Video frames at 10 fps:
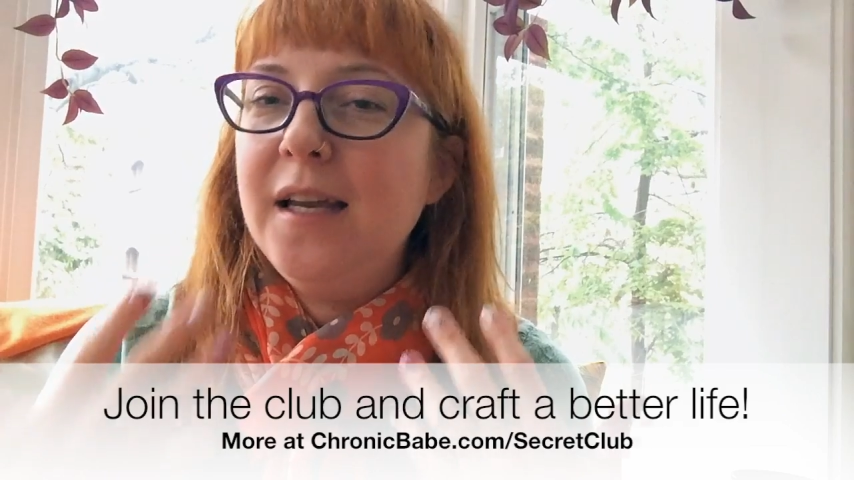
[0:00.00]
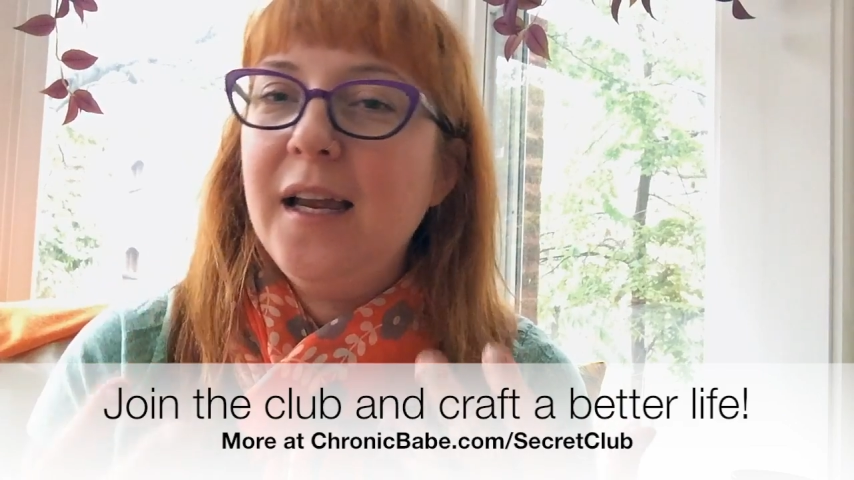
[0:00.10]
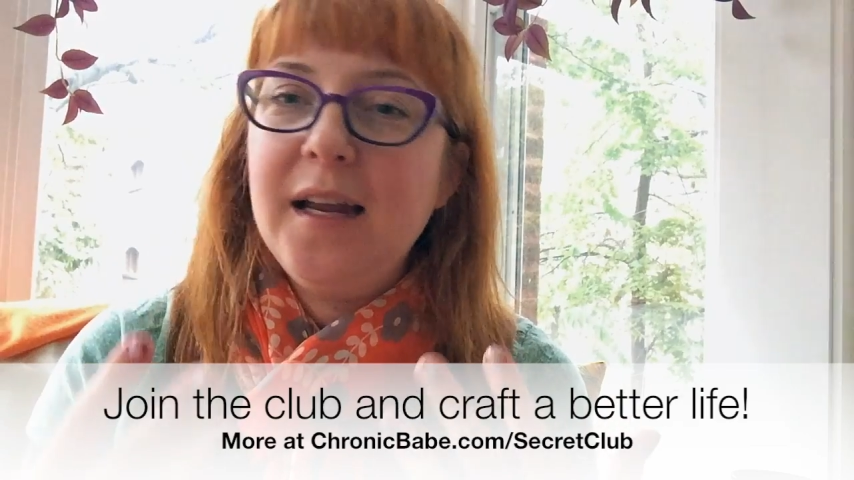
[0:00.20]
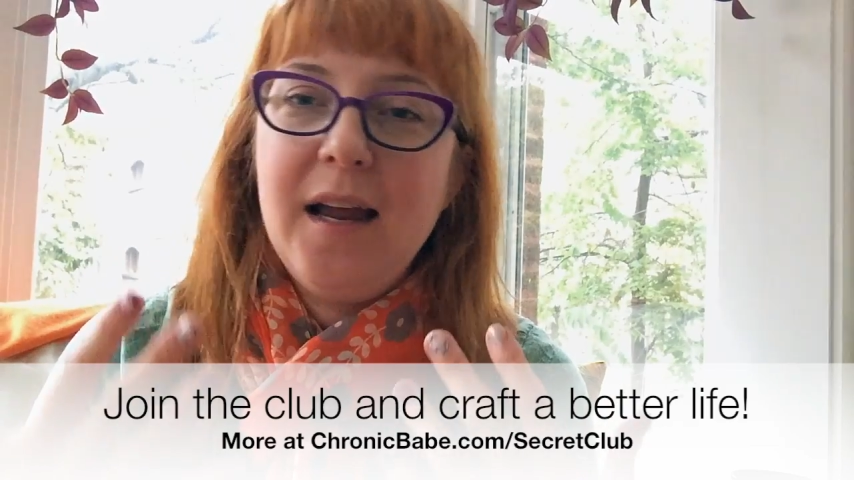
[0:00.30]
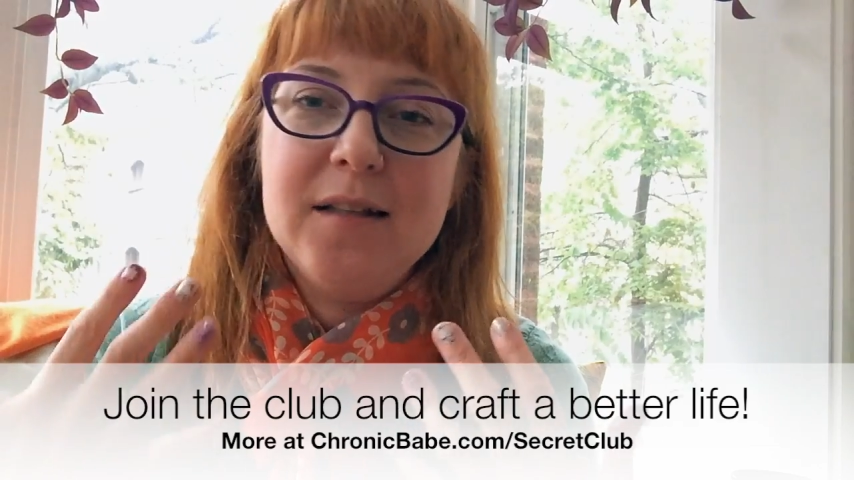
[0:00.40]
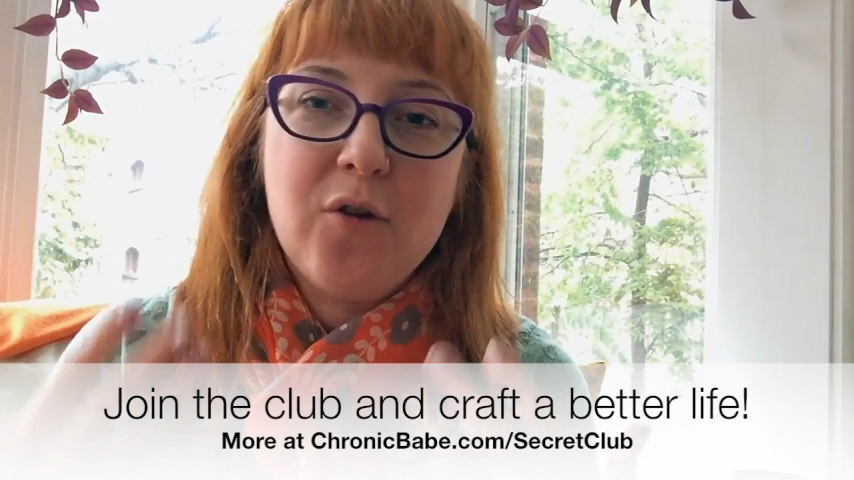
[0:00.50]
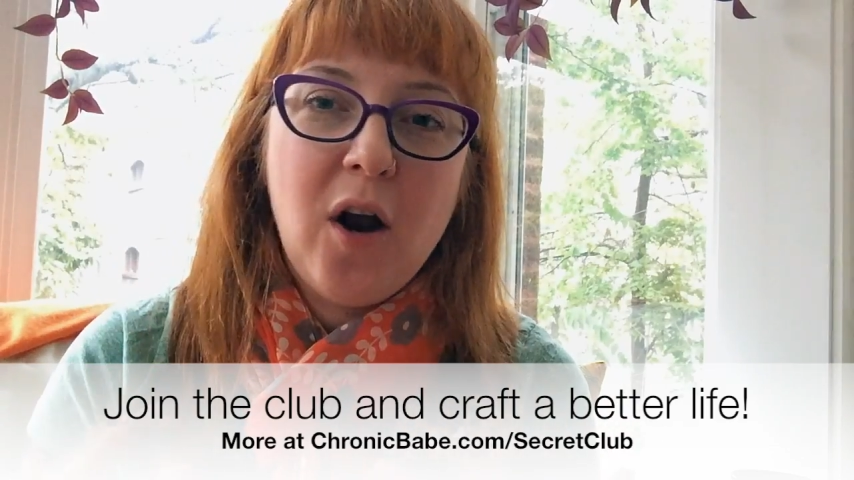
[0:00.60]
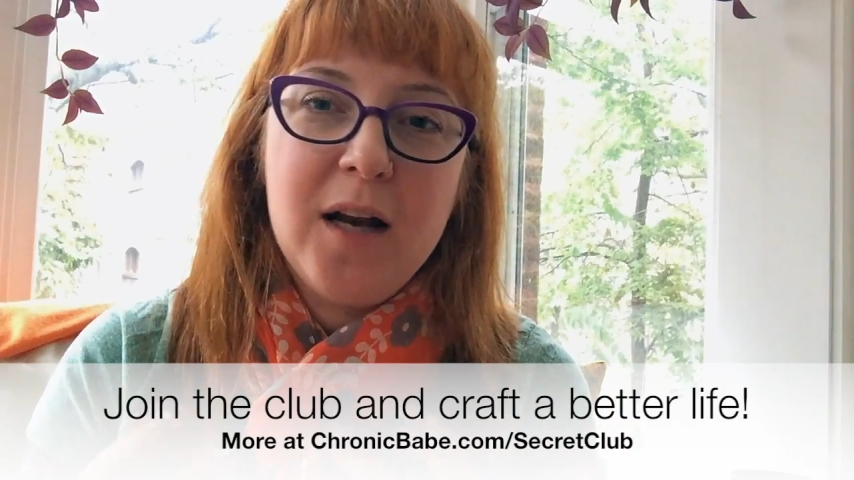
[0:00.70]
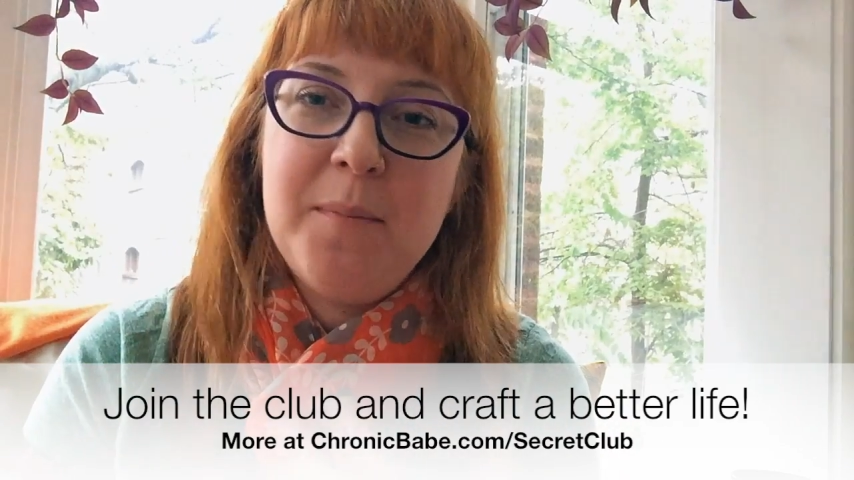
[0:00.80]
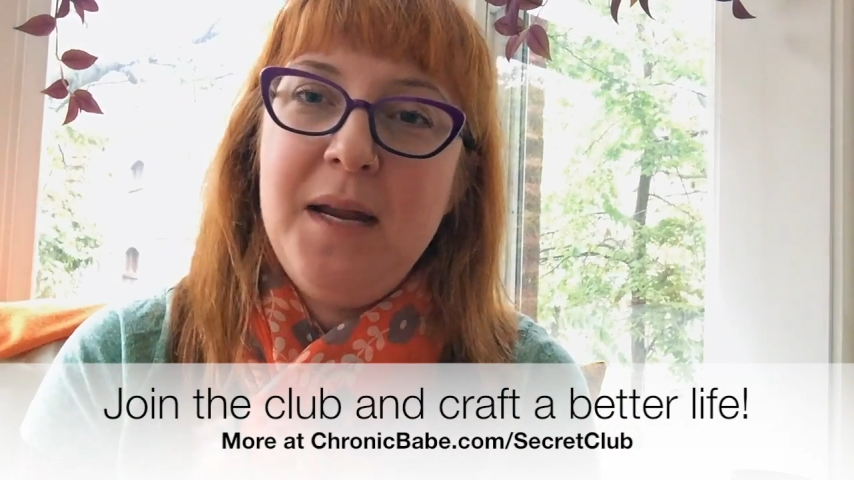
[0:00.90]
kick-ass
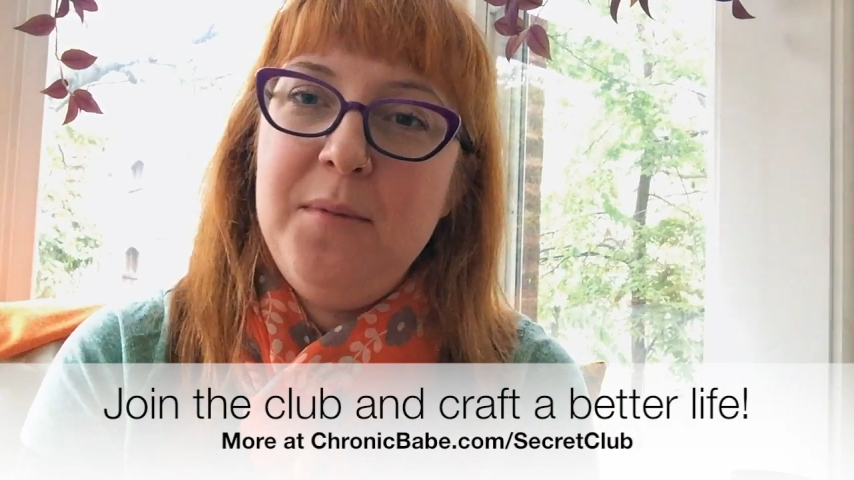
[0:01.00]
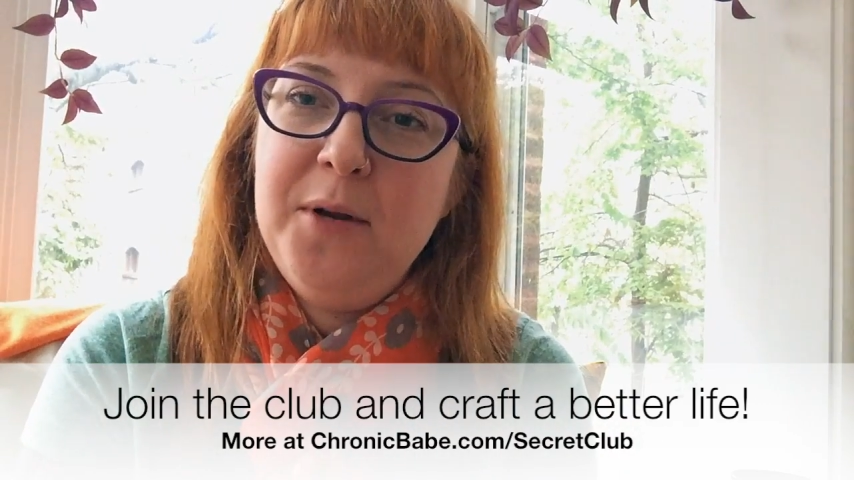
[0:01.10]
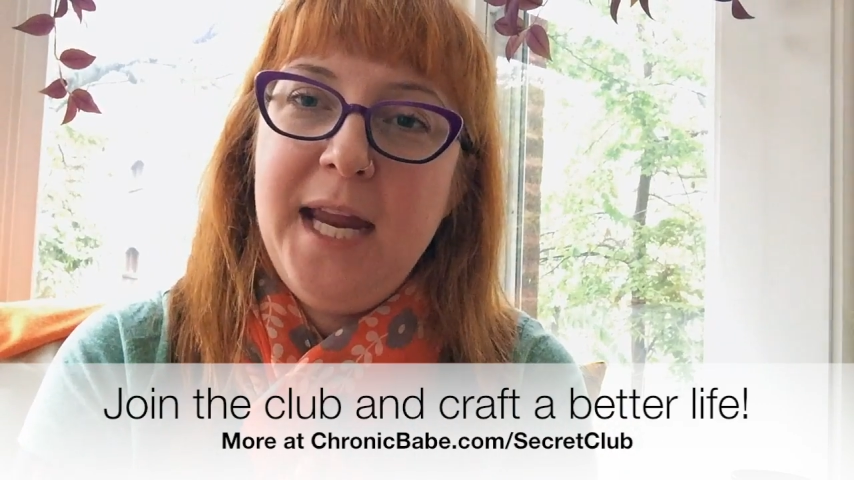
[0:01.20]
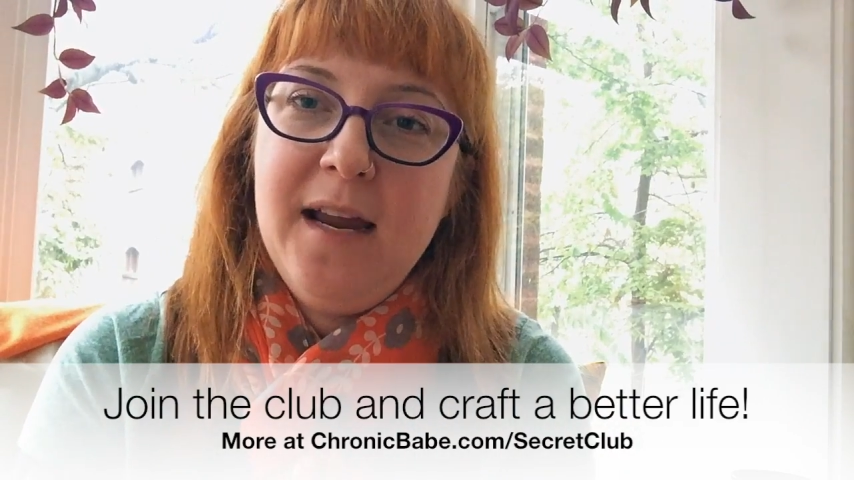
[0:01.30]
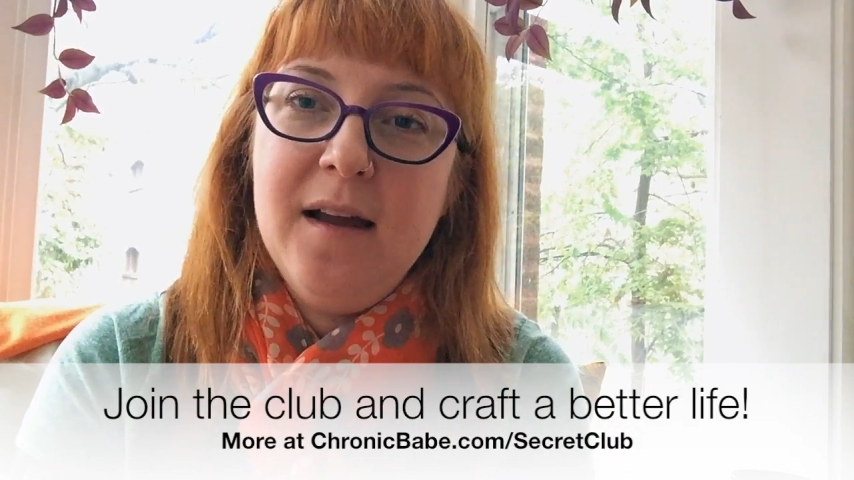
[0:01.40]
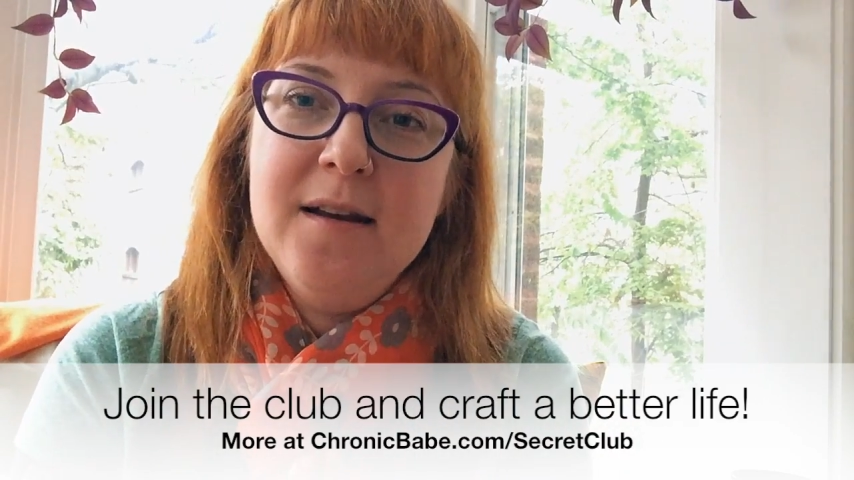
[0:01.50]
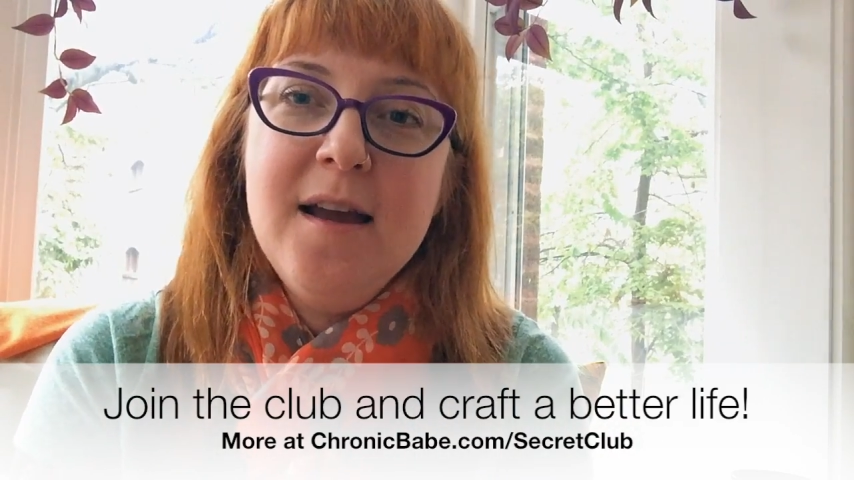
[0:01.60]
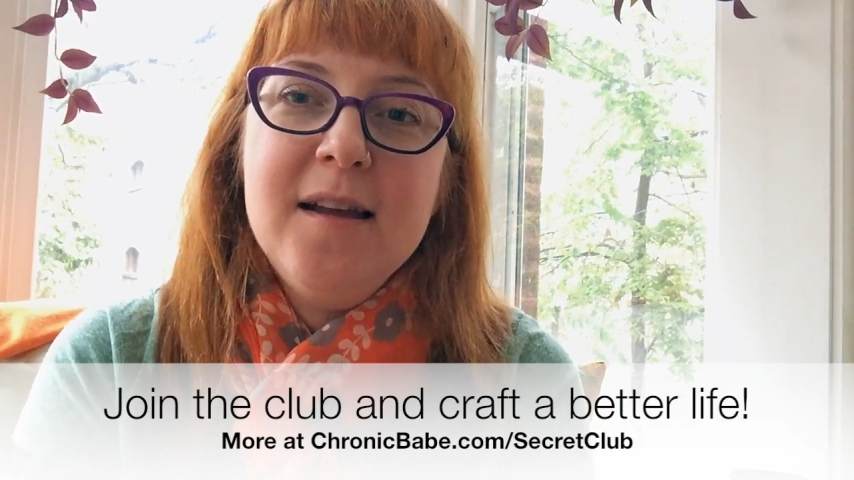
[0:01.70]
chronic babe you can.